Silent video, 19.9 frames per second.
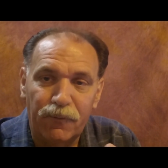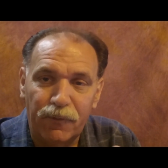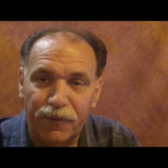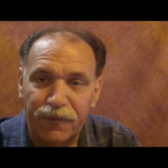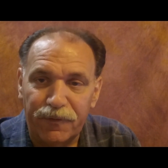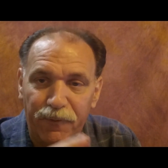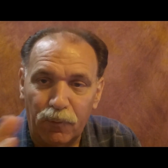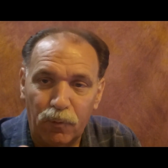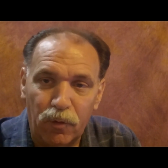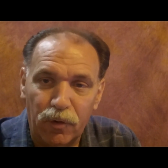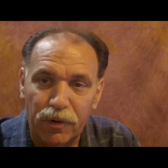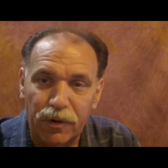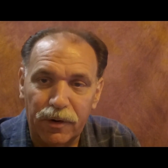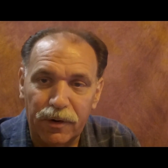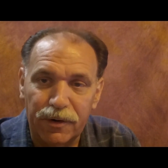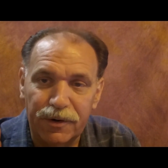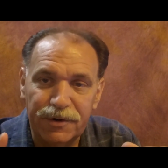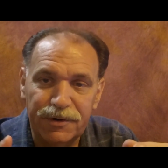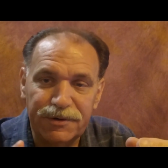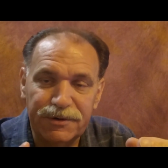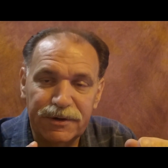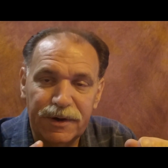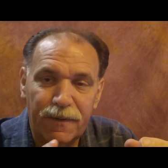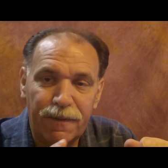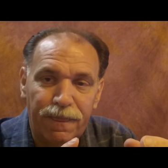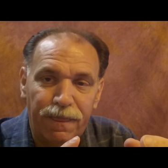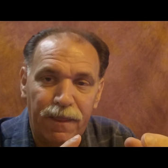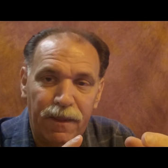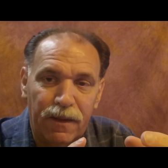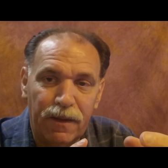with the words
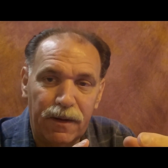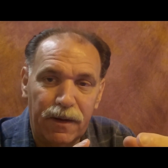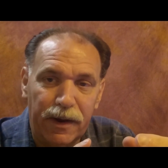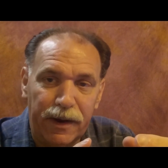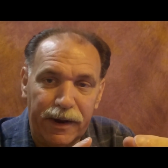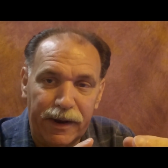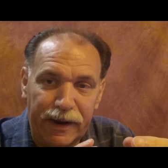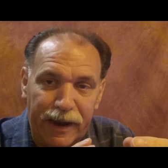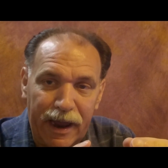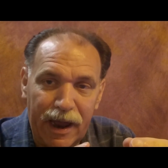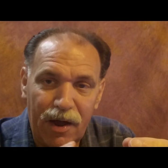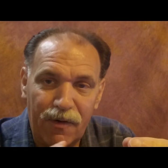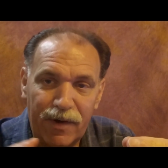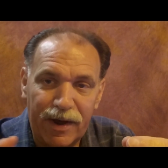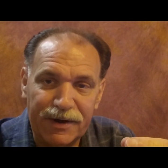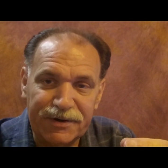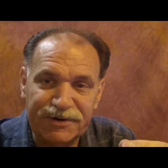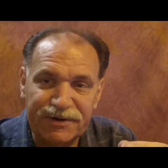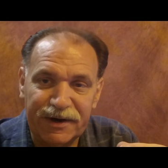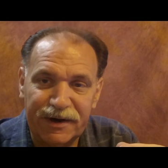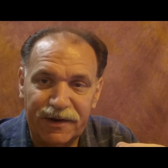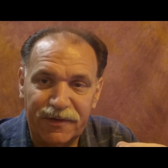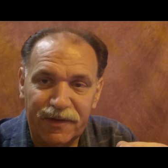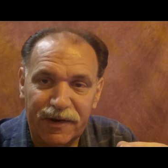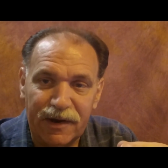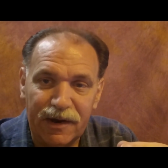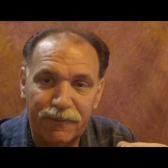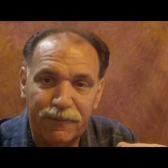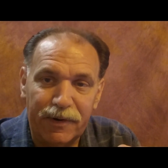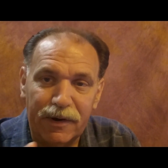and how I say
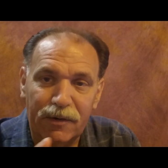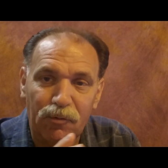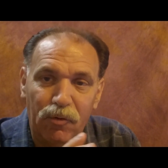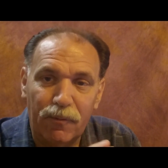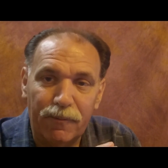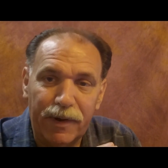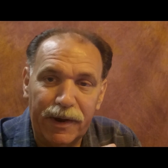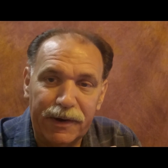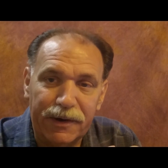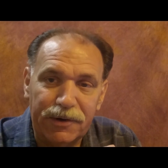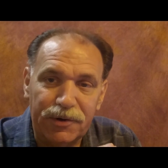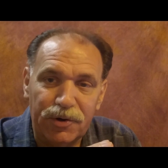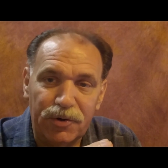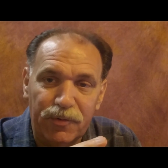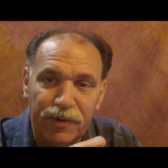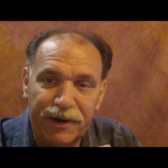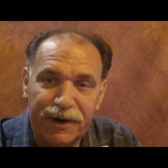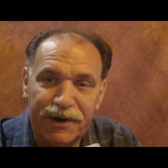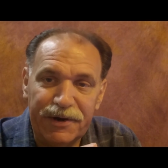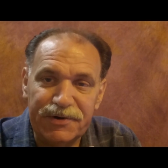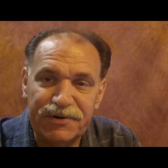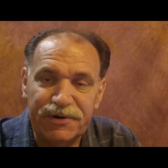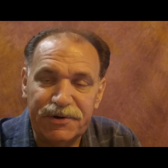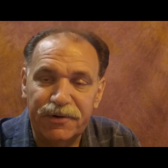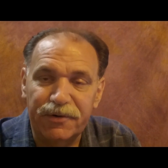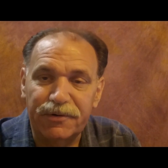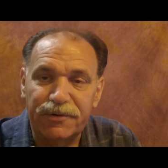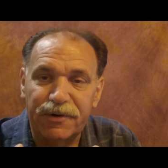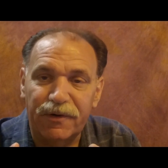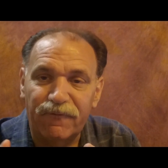them, and it will make you
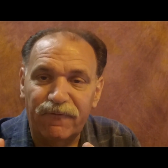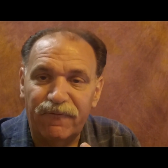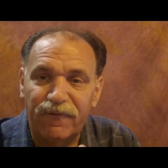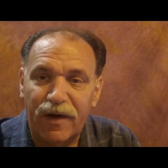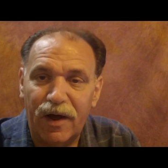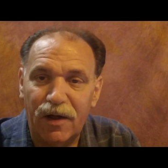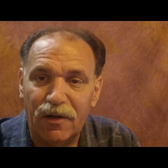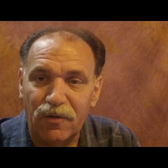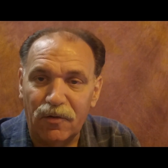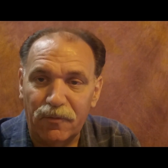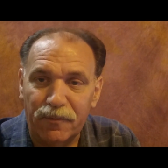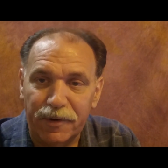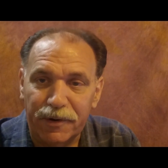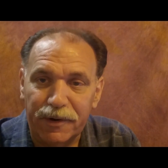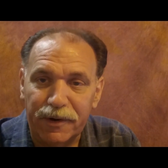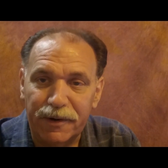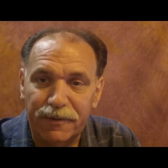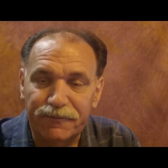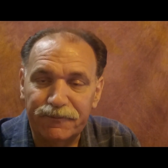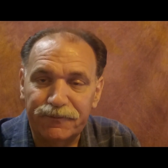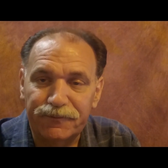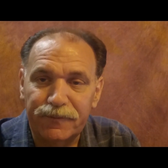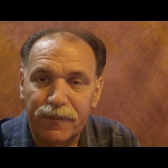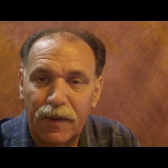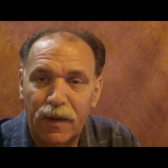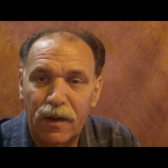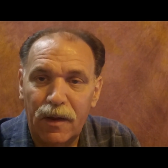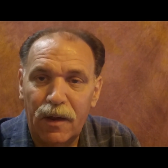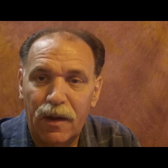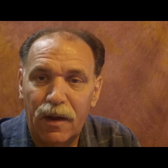easier to follow
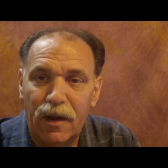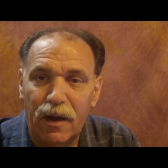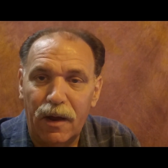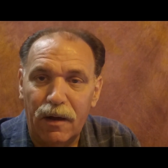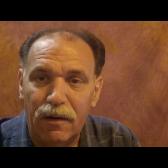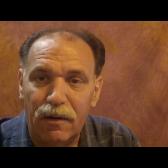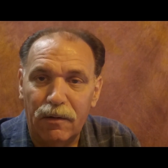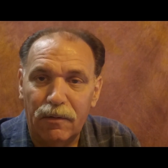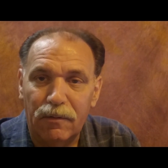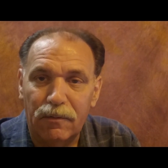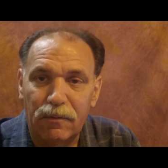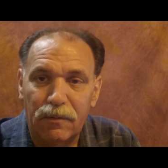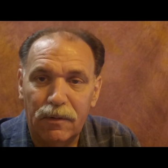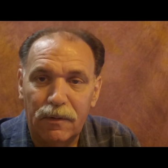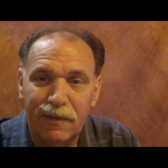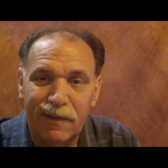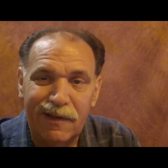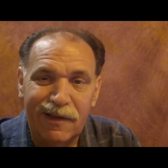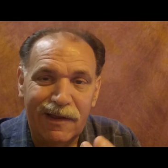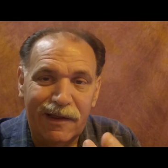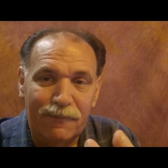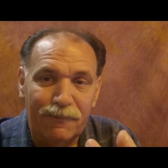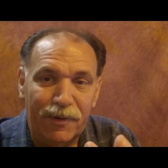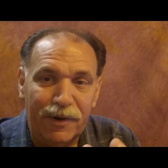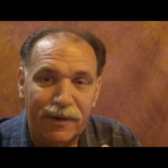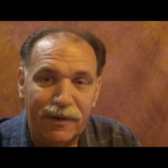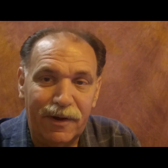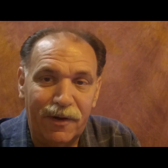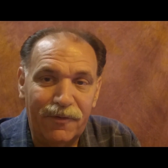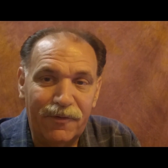me. Um,
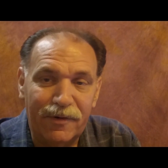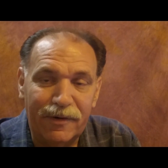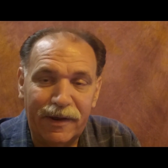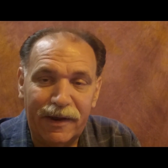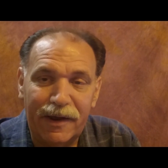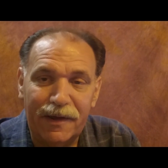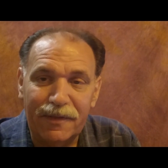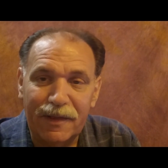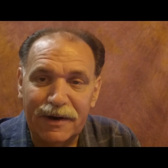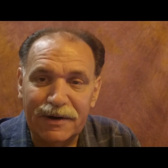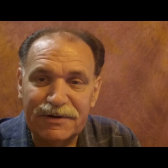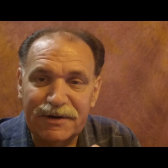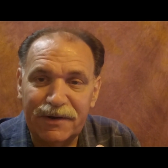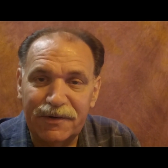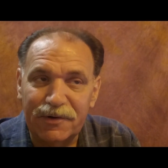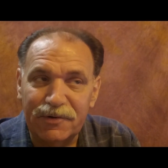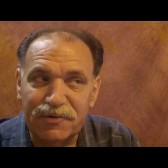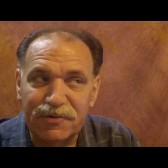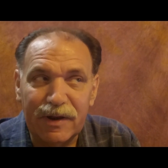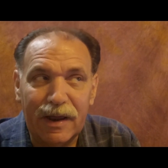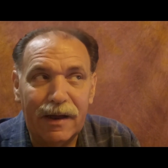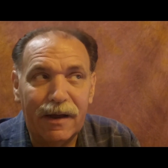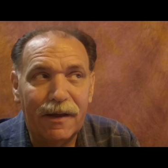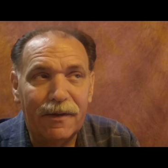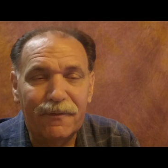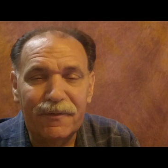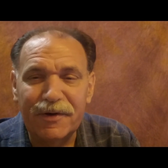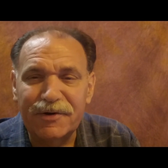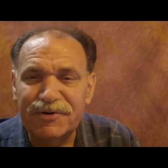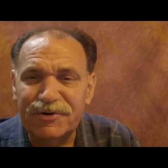other than that, like I said, there's
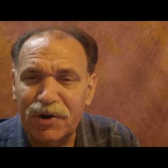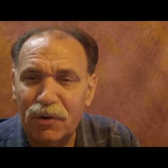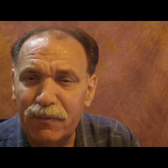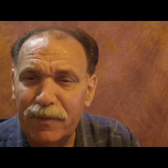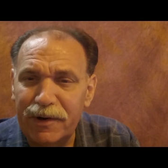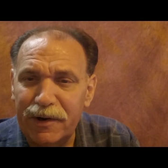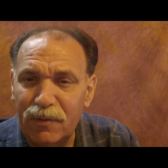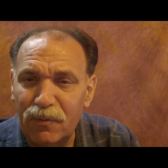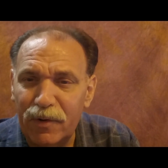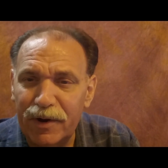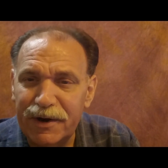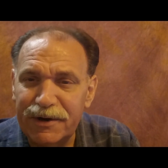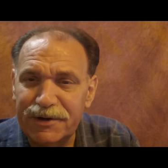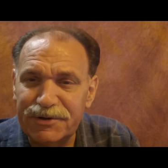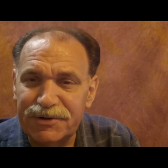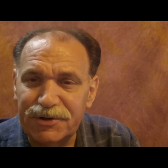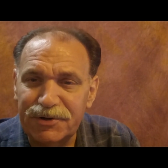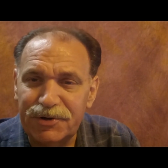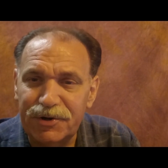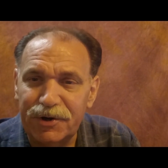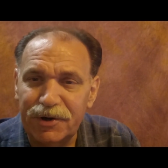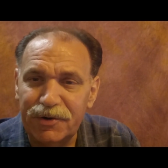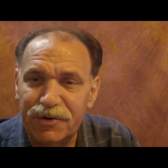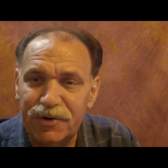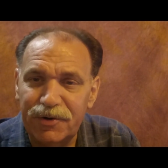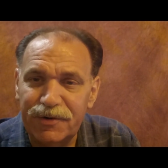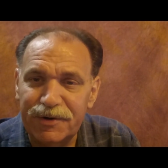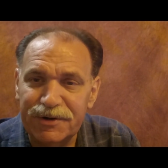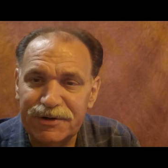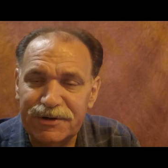there's so many ways that you can
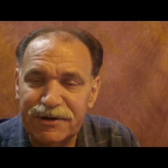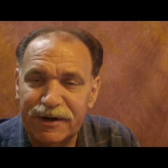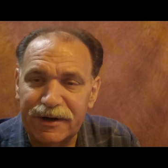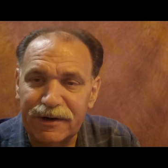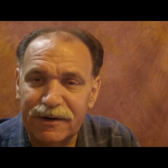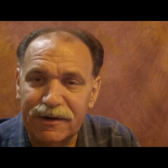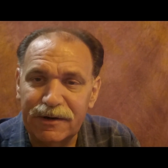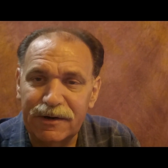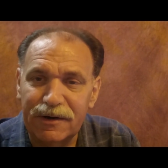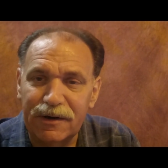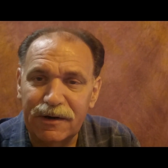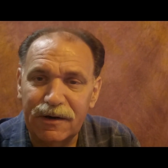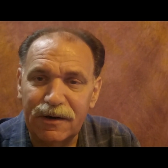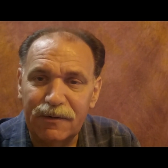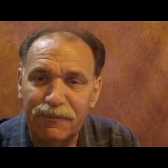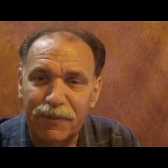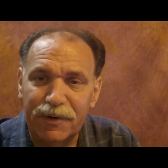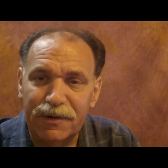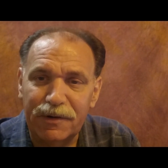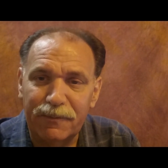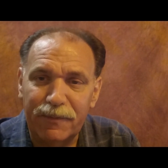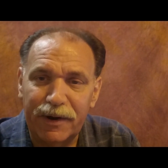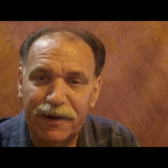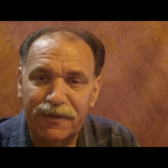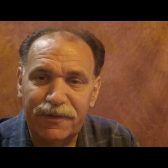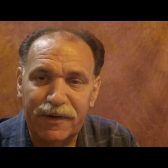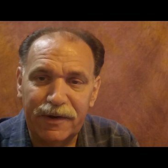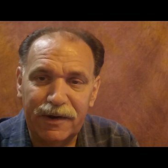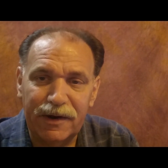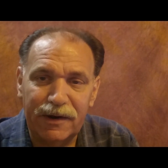do this technique. But the
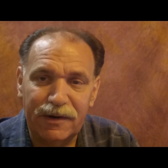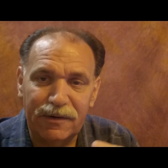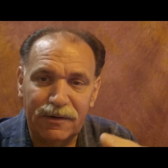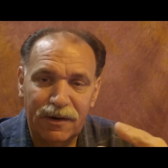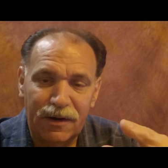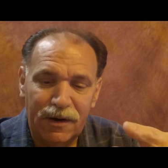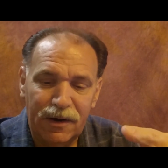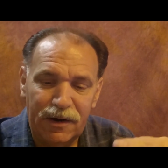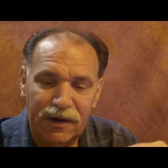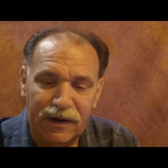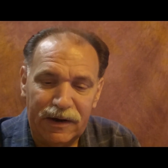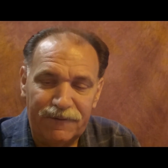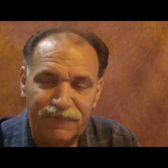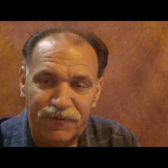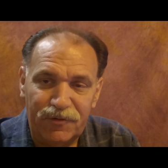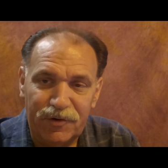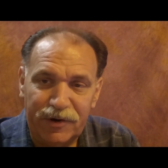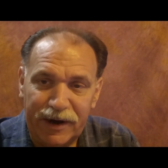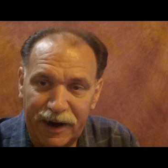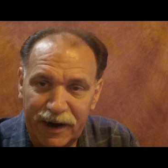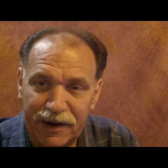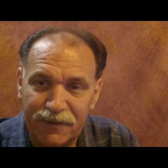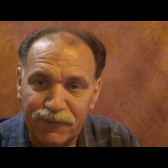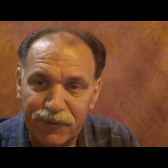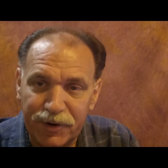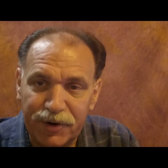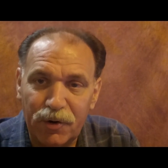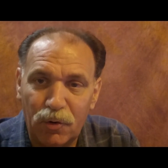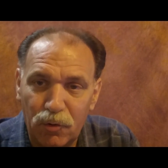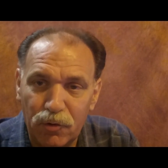main thing, if you can
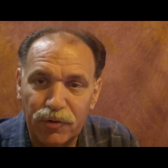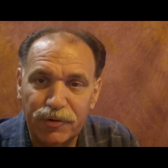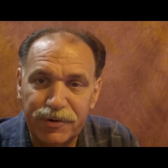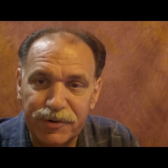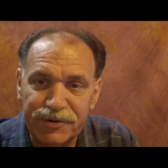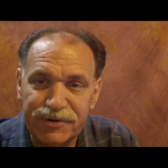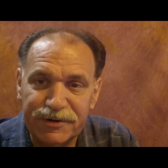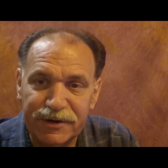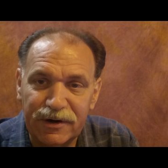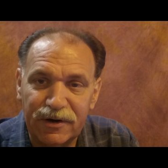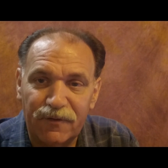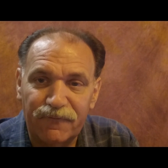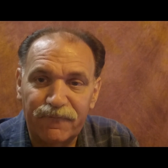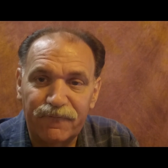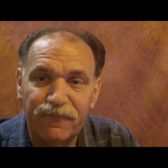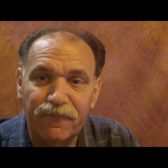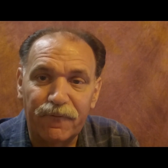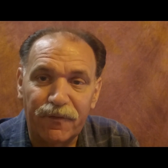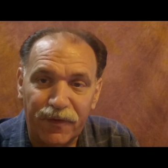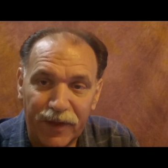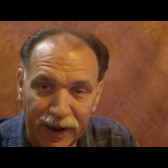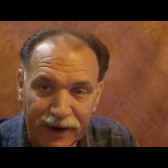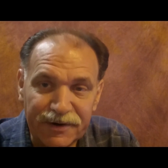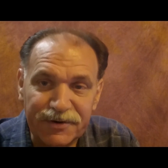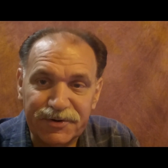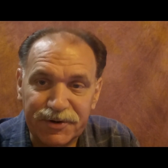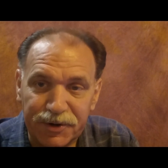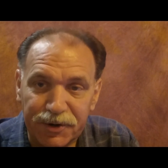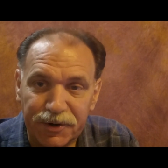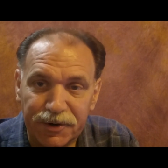record yourself, that
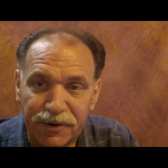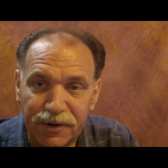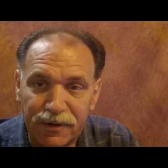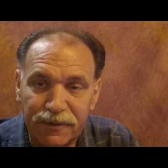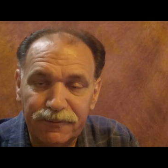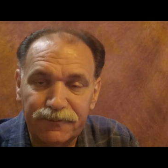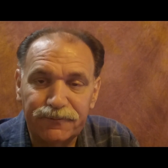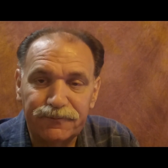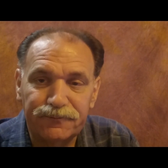is good.